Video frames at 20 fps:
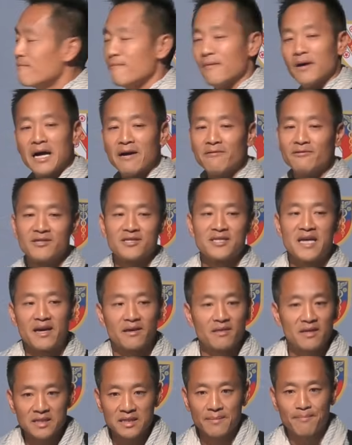I would just take
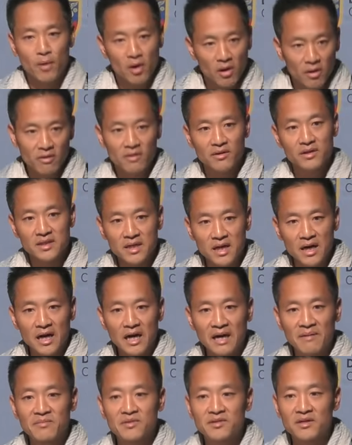things apart all the
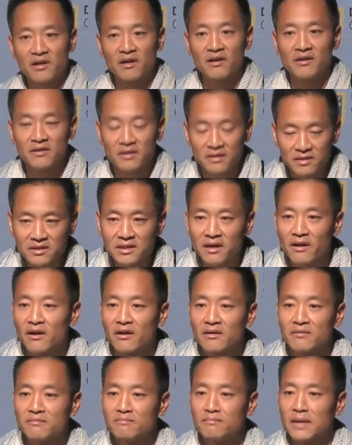time, stare, stare at
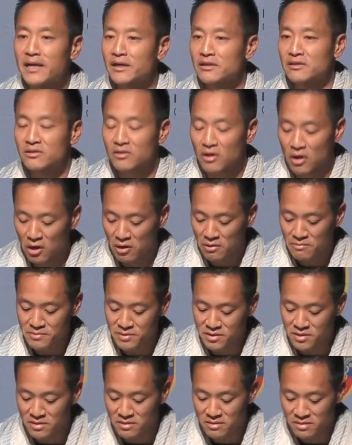microscopes
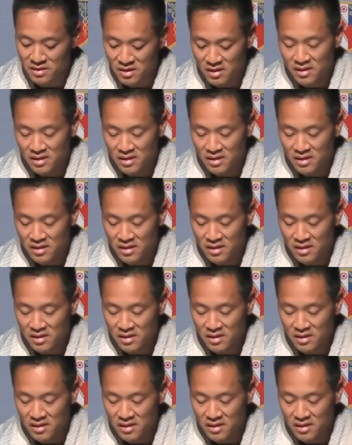and,